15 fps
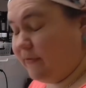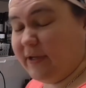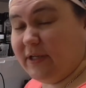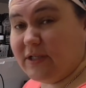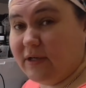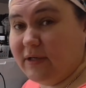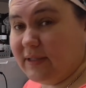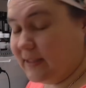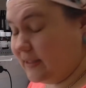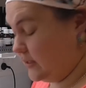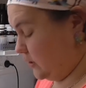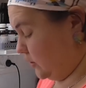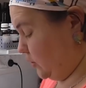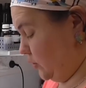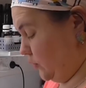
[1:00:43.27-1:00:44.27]
In fact, you don't
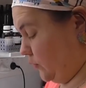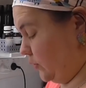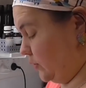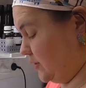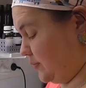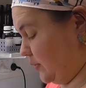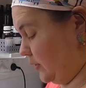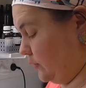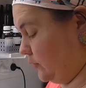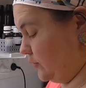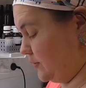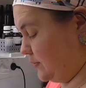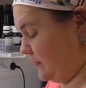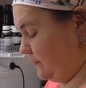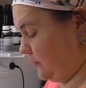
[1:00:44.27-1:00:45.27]
need to cure your
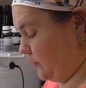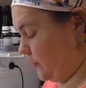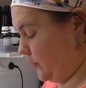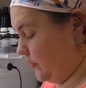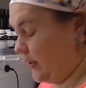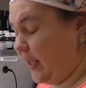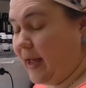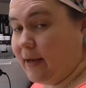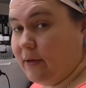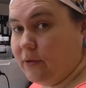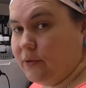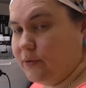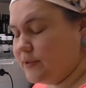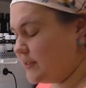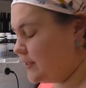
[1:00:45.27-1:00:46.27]
sprinkles before you can
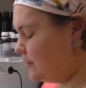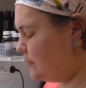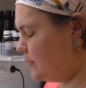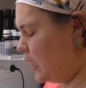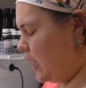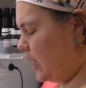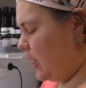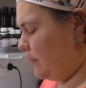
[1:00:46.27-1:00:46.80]
use them,